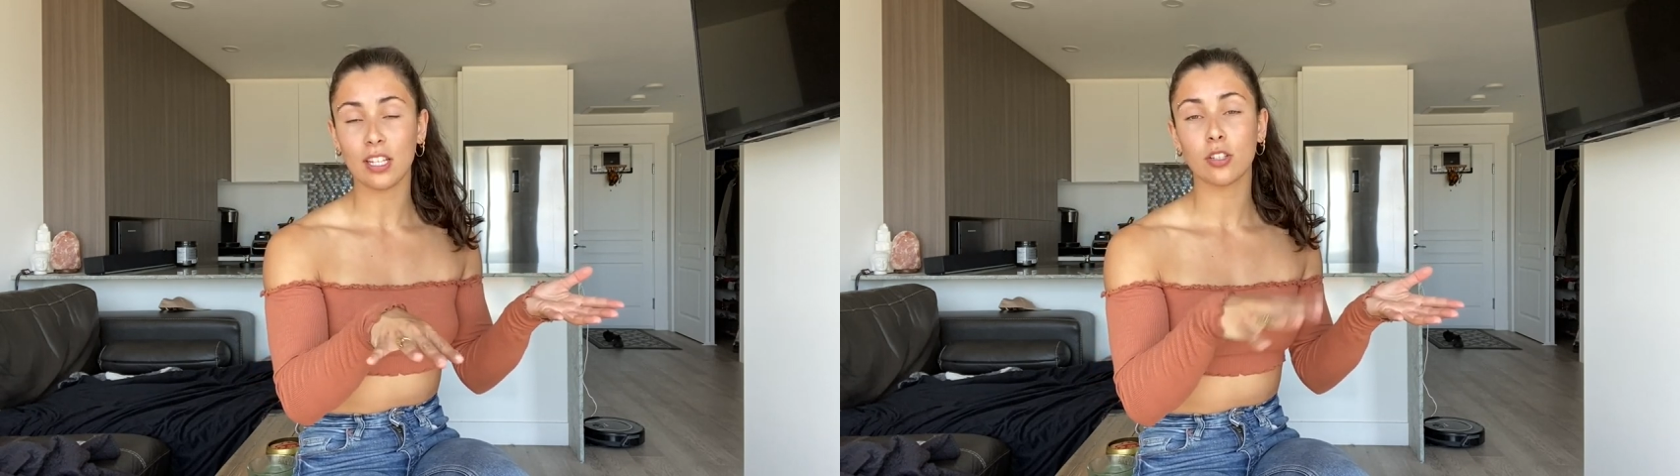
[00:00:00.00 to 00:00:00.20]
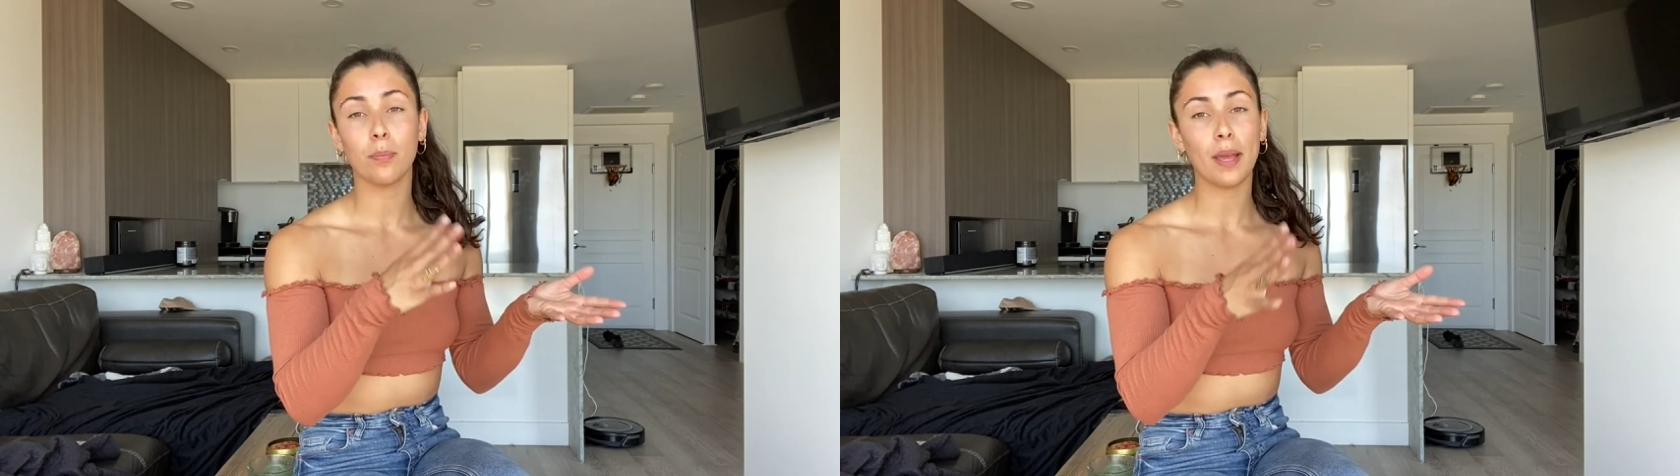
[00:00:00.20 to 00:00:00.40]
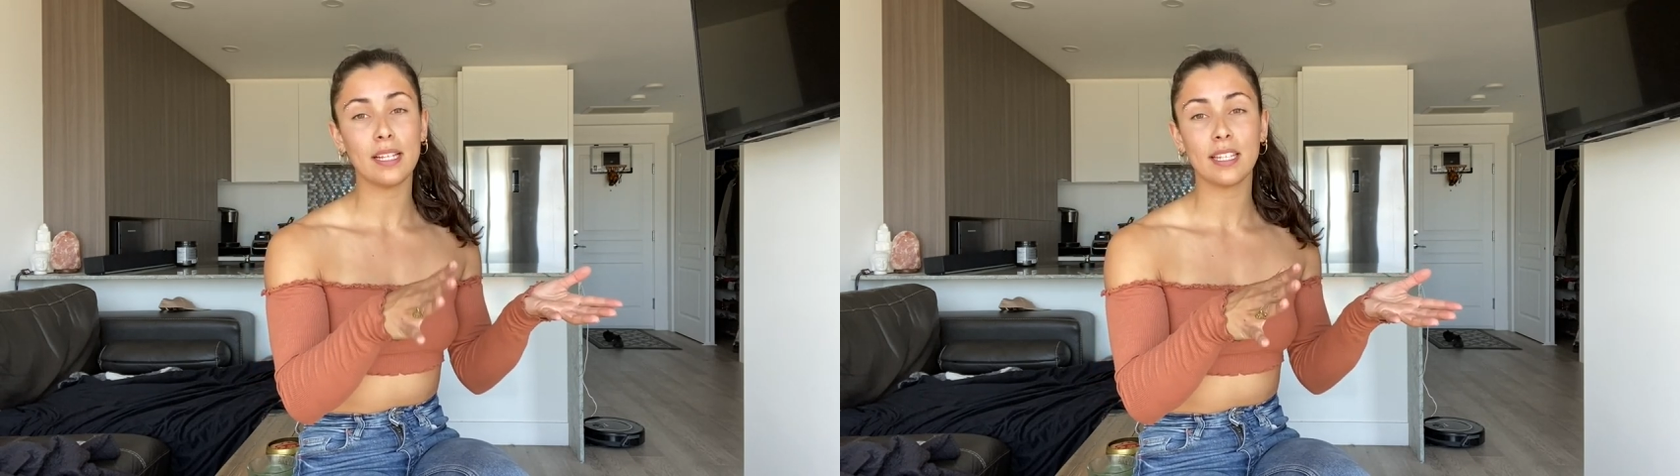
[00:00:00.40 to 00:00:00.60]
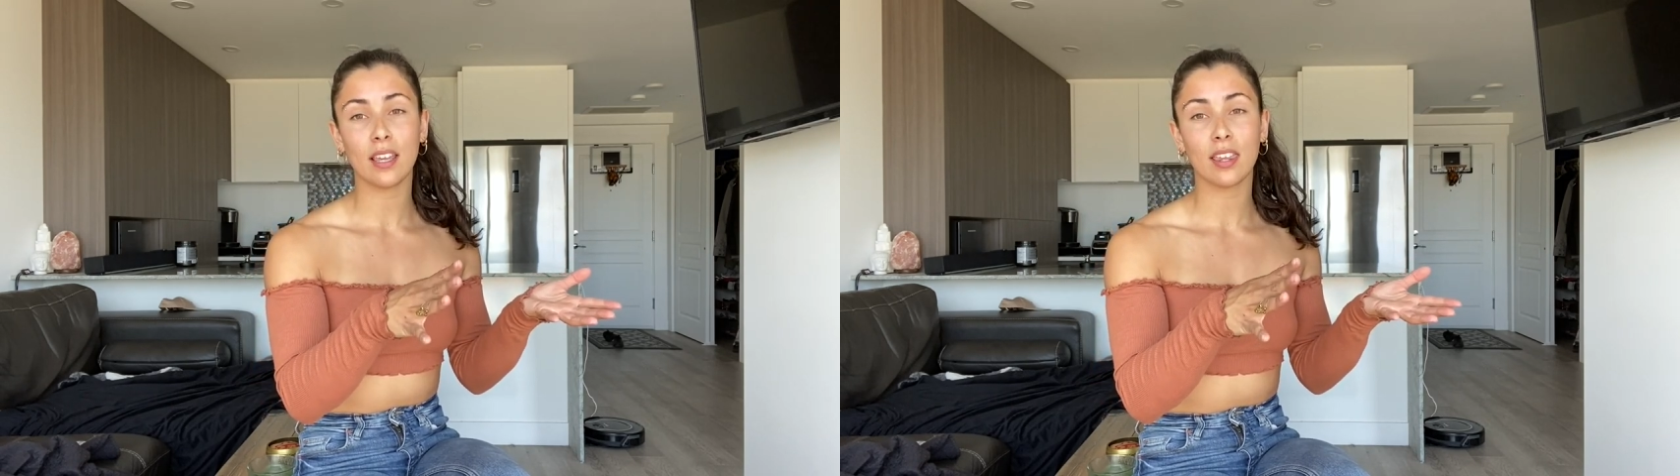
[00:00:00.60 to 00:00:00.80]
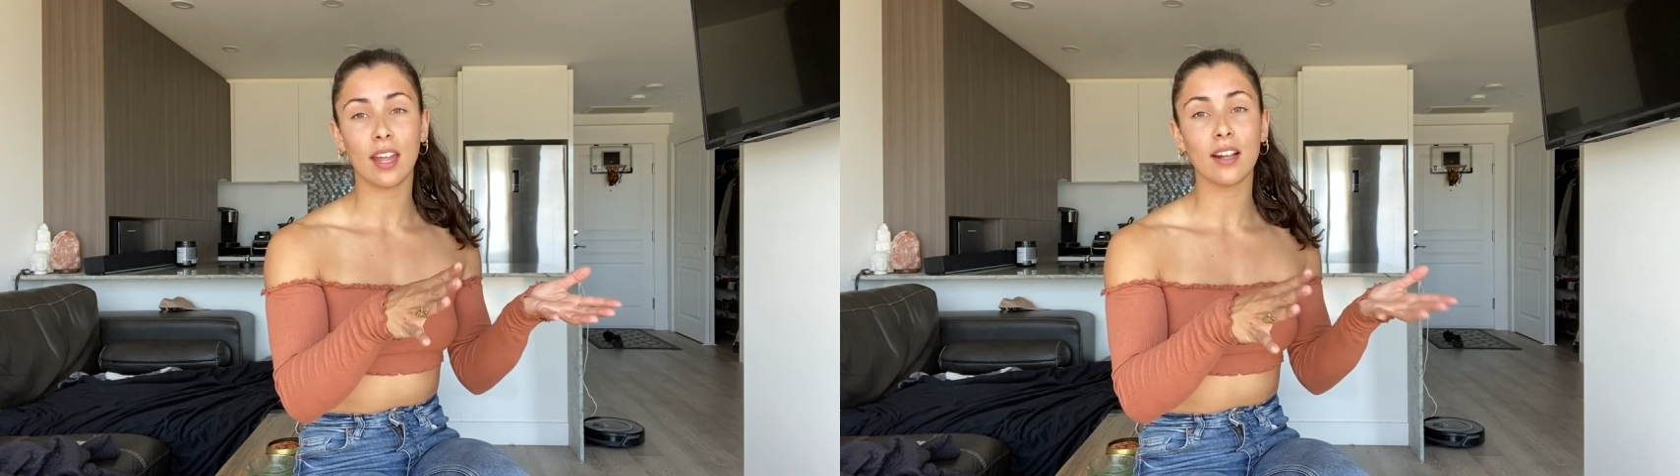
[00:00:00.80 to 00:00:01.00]
So basic
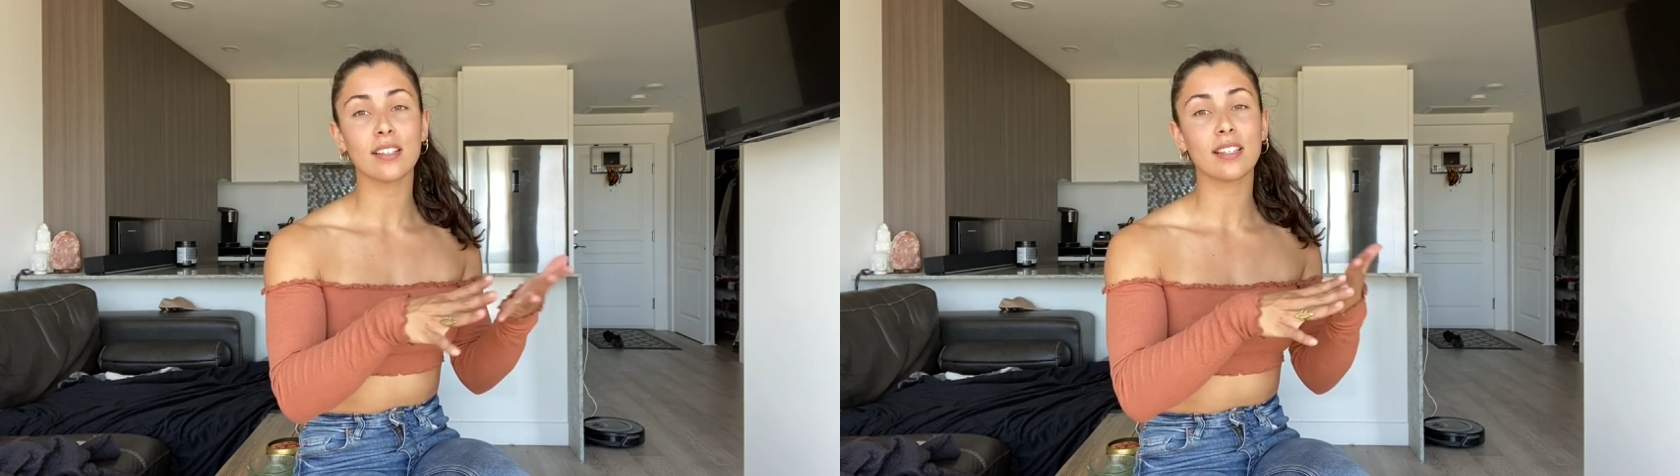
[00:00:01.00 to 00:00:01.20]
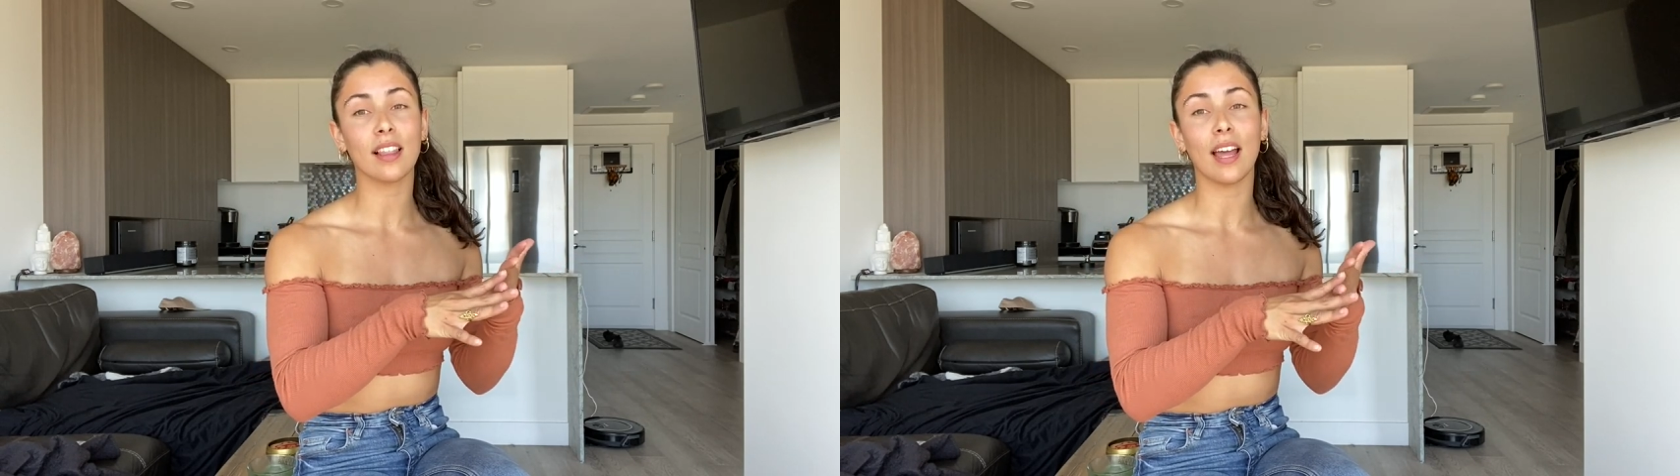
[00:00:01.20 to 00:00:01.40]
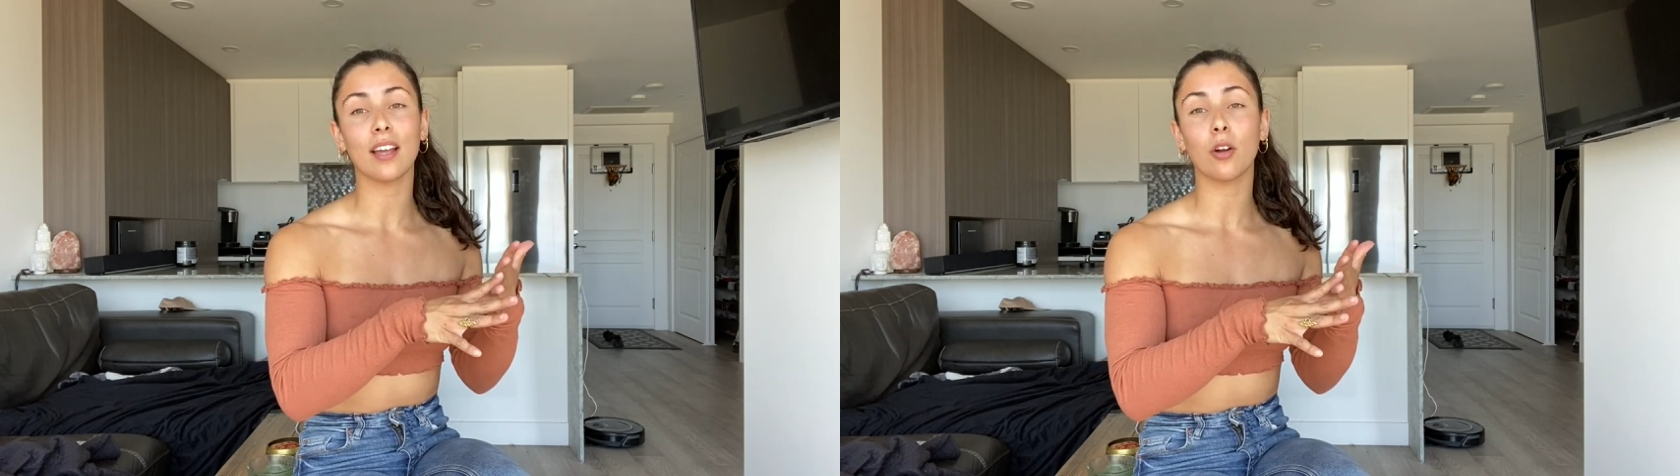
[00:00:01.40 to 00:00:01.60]
things like